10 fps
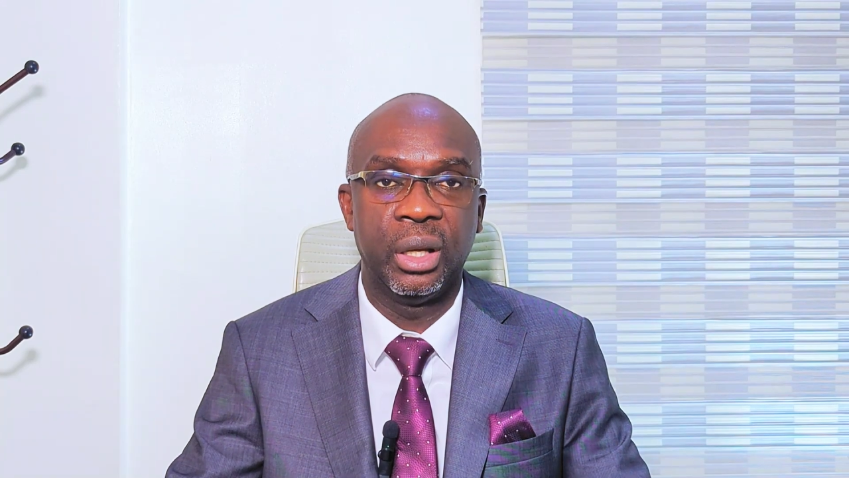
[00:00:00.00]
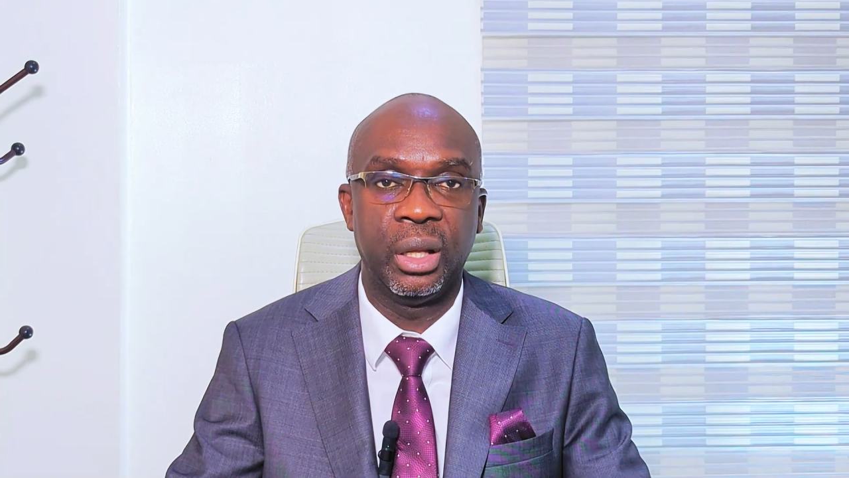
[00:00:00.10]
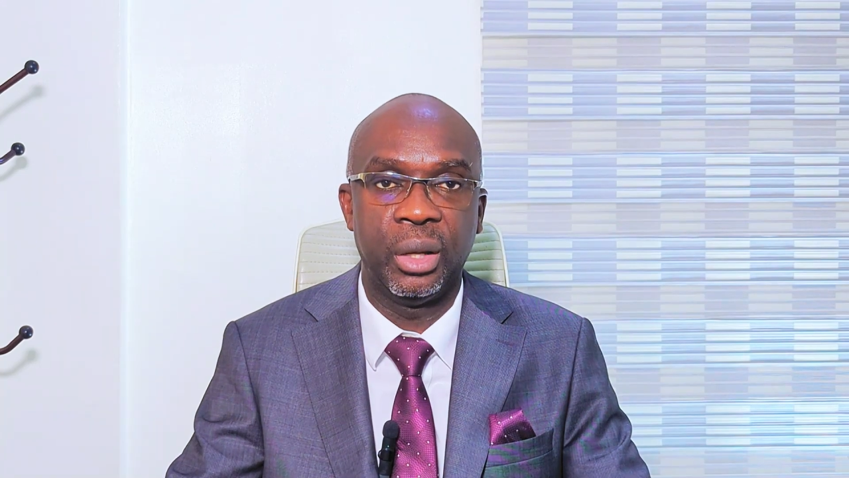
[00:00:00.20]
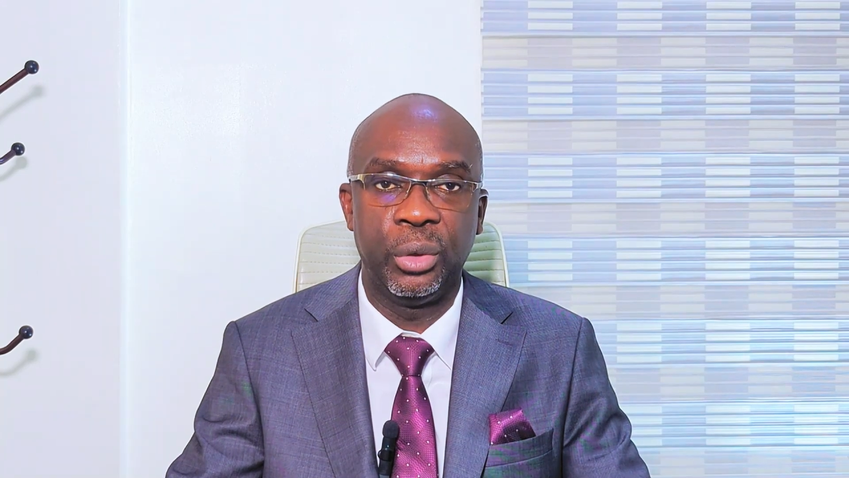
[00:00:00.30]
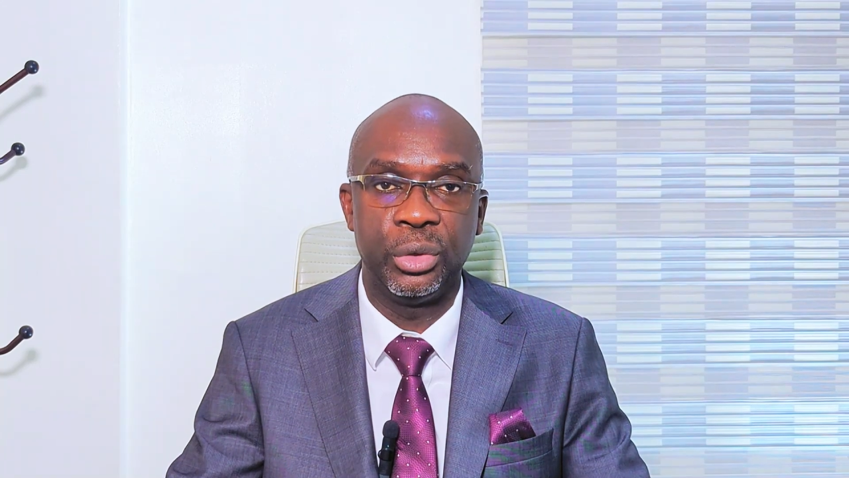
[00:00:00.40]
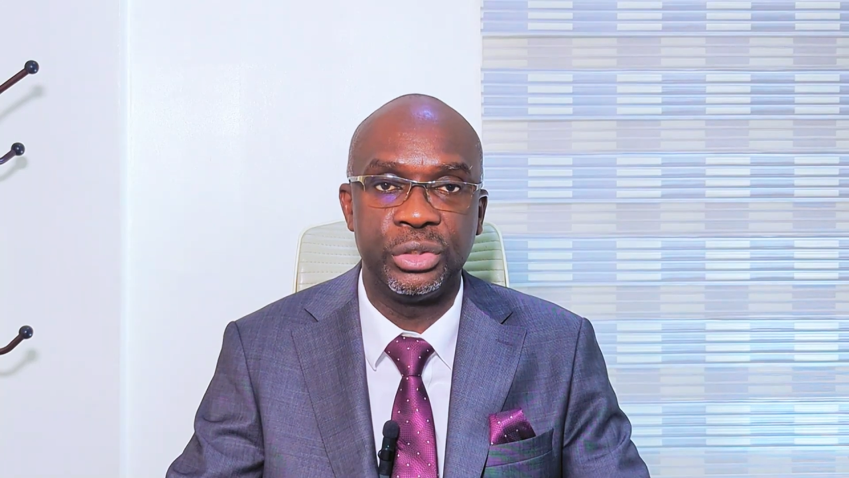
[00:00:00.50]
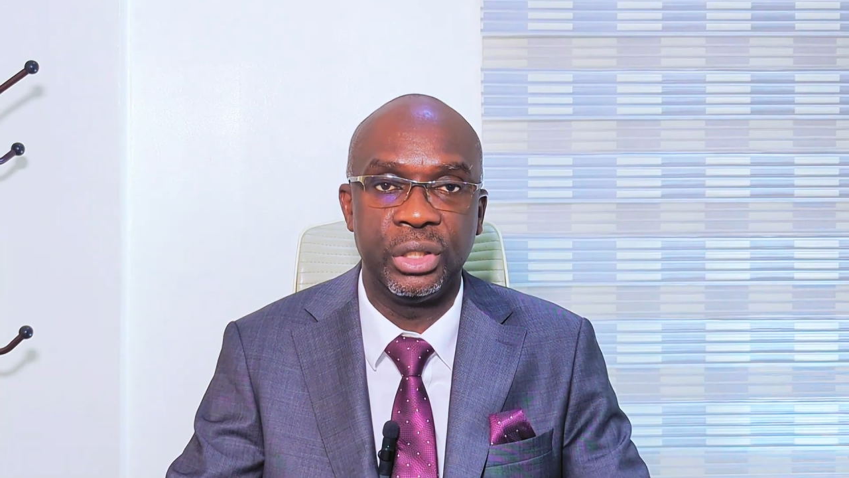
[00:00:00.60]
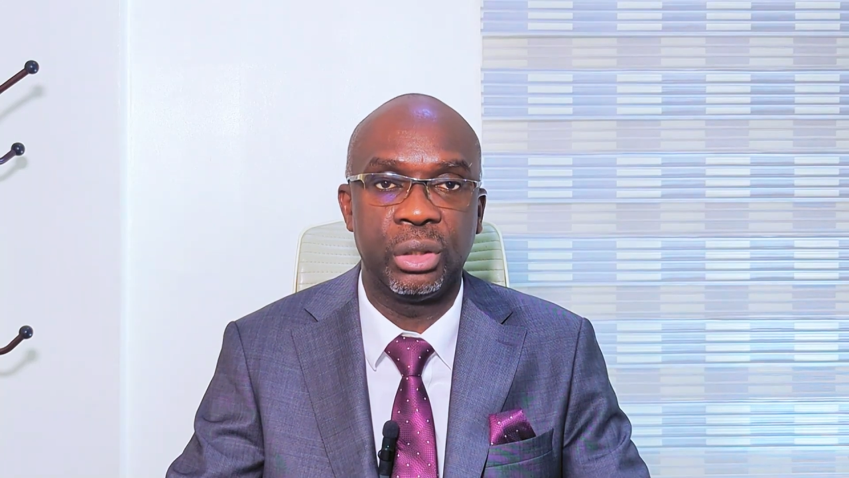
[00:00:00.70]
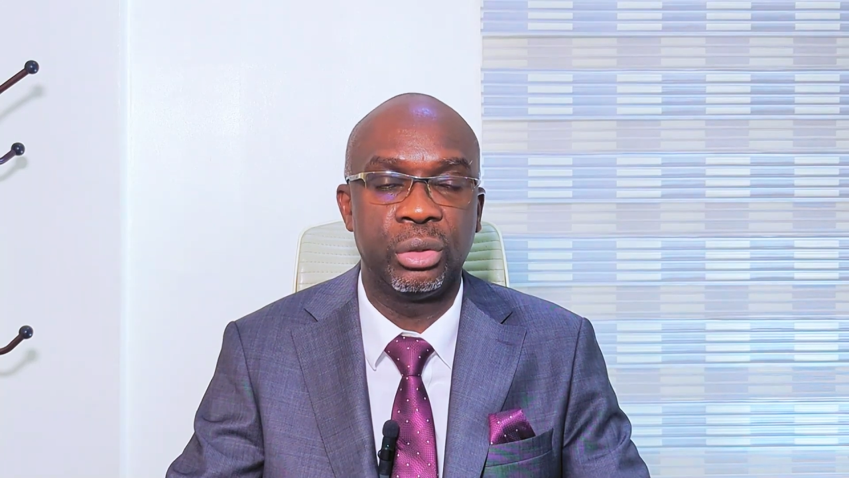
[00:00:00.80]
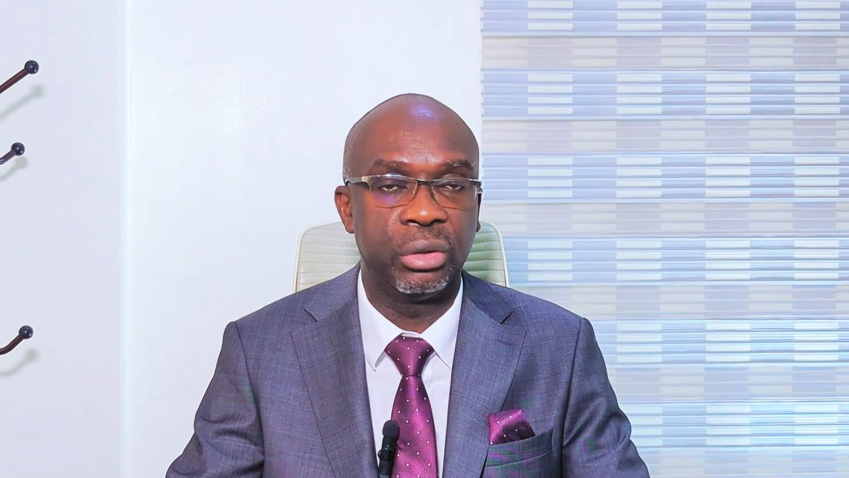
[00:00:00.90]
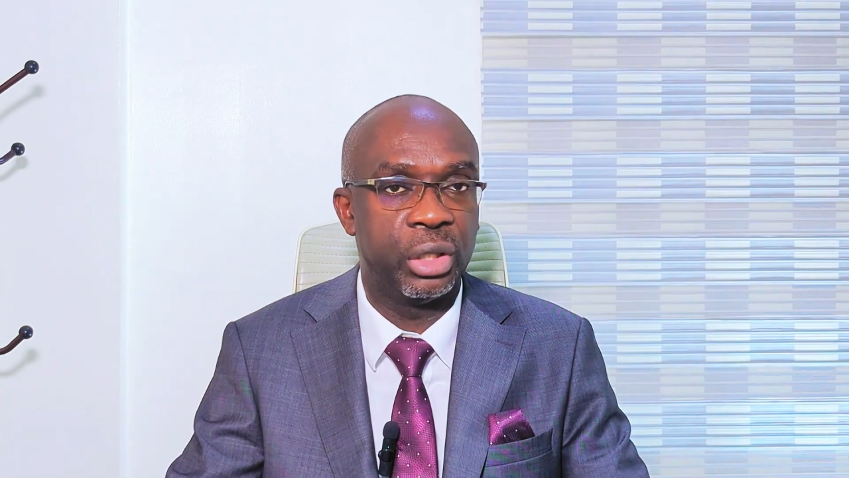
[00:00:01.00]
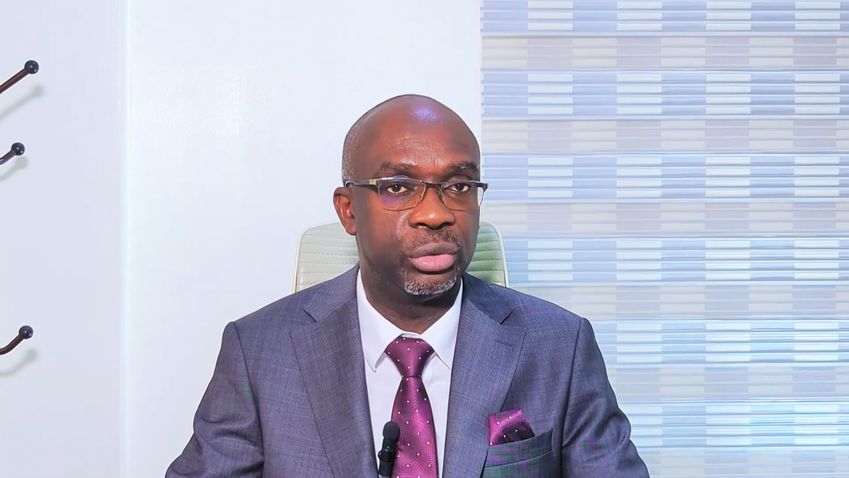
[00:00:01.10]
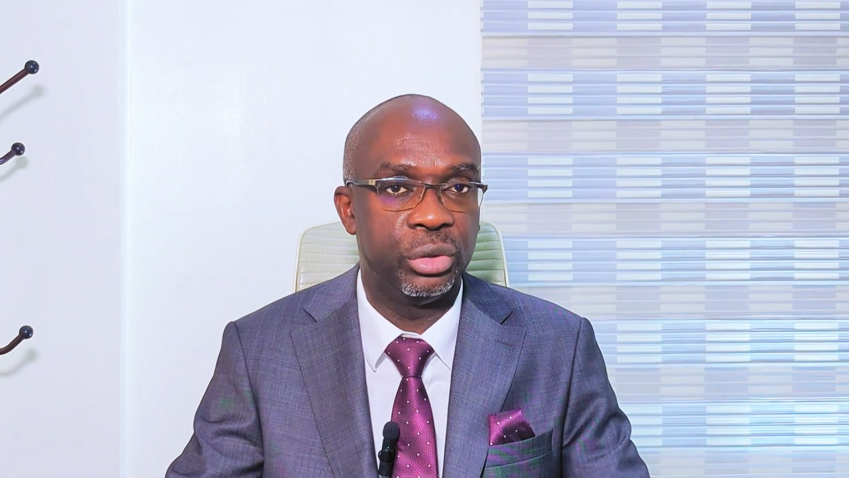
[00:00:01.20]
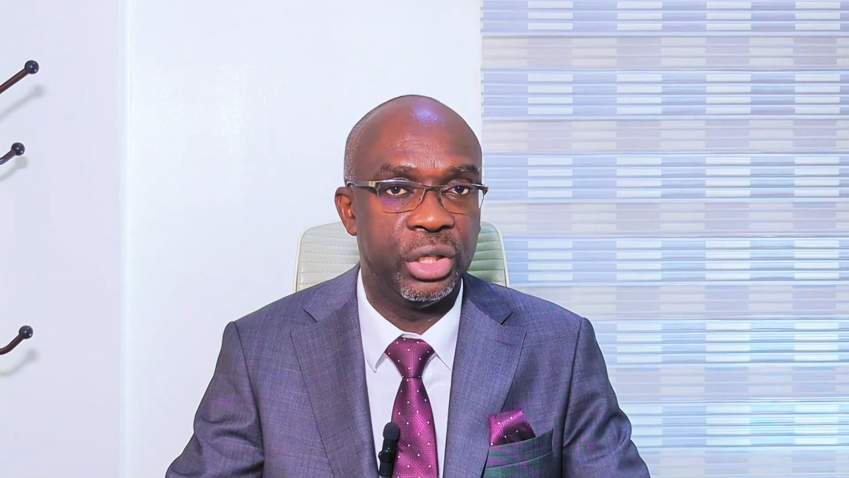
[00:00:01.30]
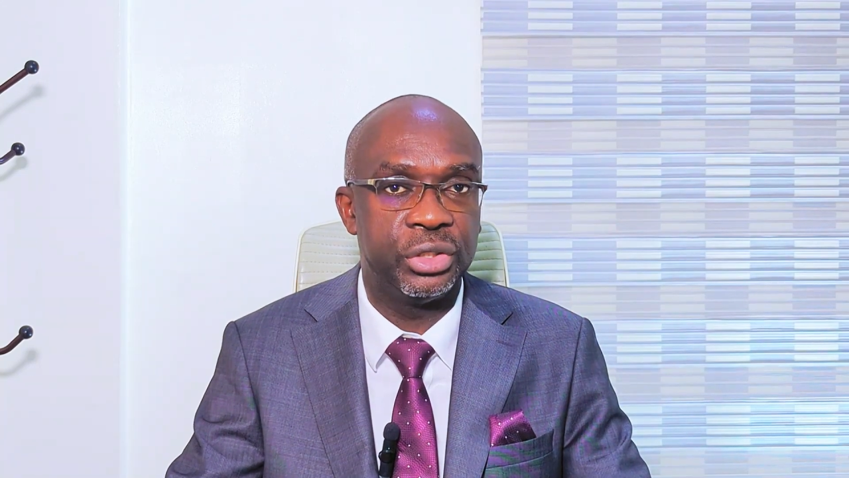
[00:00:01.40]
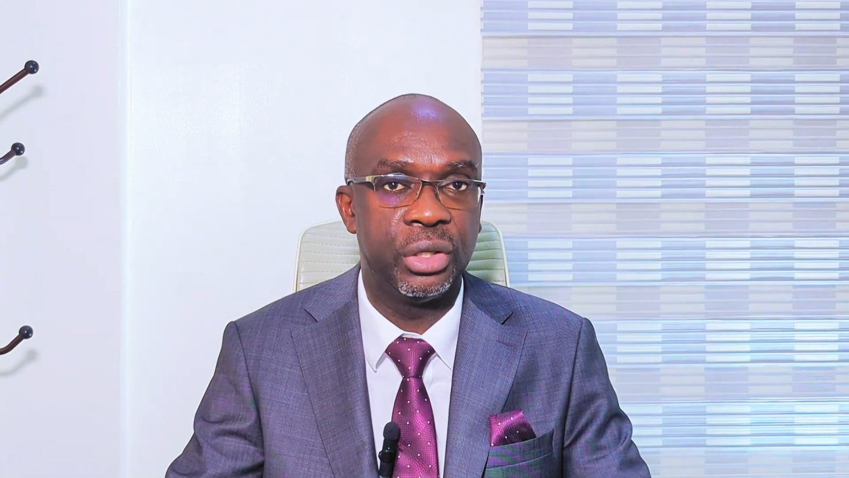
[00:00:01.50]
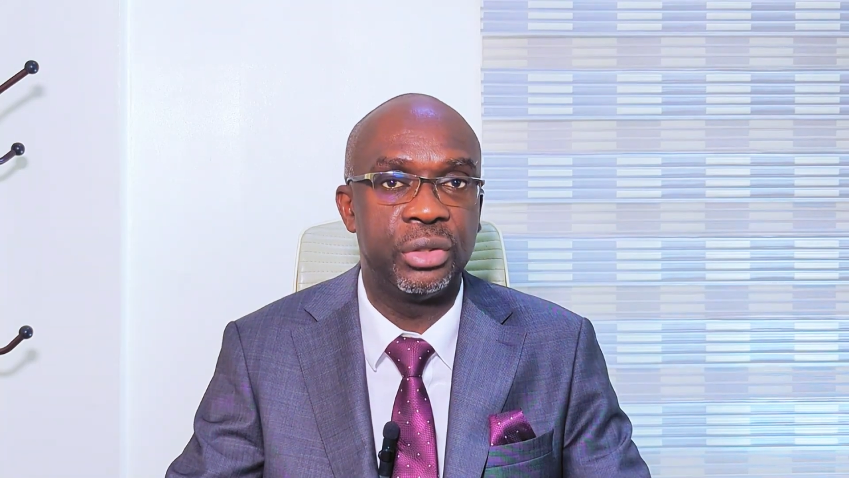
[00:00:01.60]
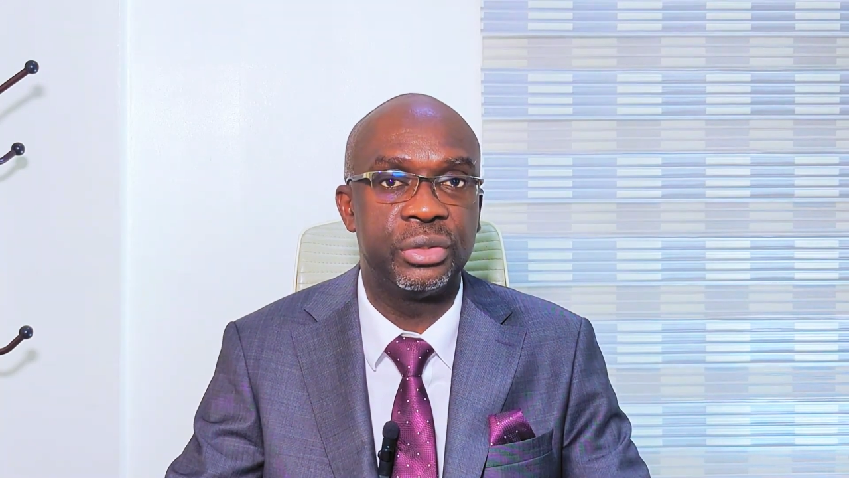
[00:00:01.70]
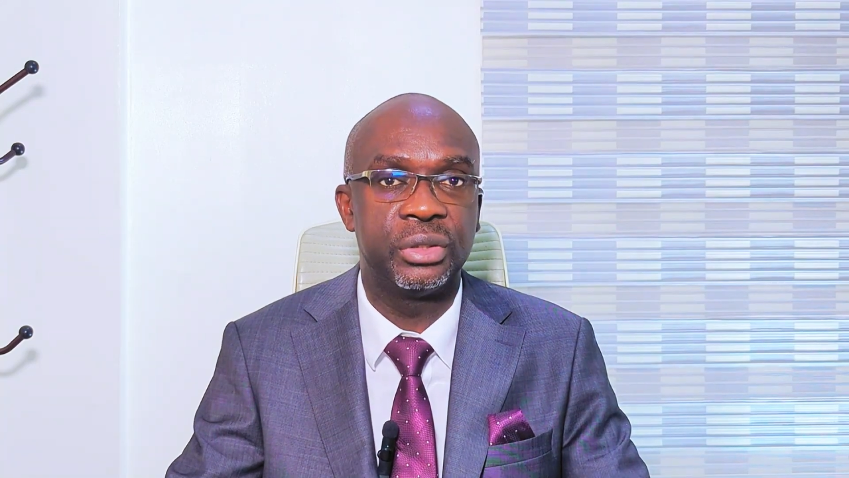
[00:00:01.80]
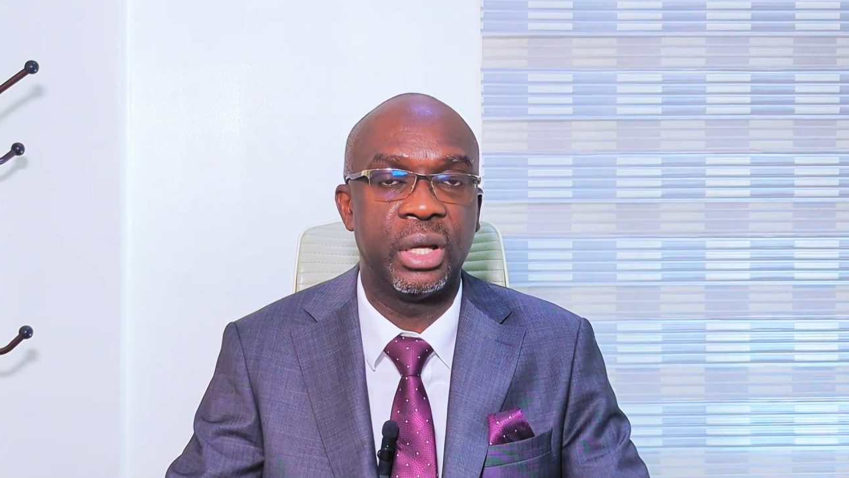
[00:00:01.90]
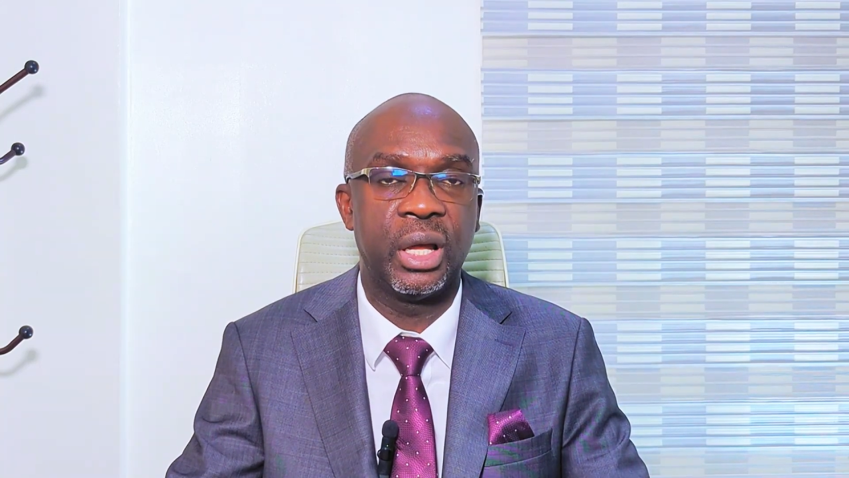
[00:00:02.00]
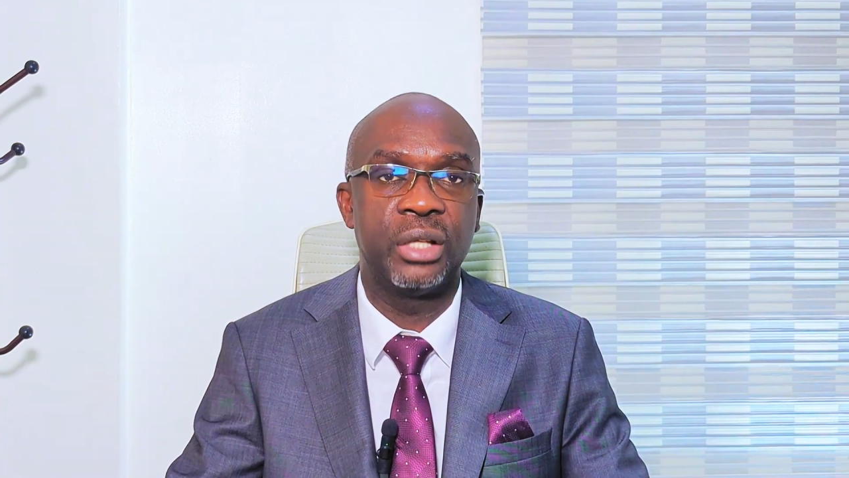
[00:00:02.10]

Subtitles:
and I want to say congratulations